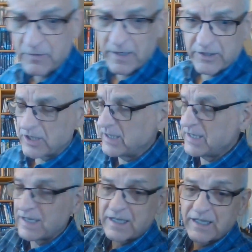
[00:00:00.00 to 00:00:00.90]
you
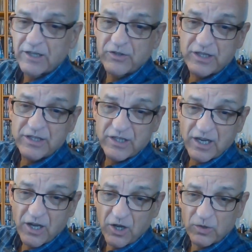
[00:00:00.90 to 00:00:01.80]
actually, because uh, it's
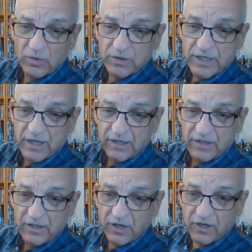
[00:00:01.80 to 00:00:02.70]
a whole ton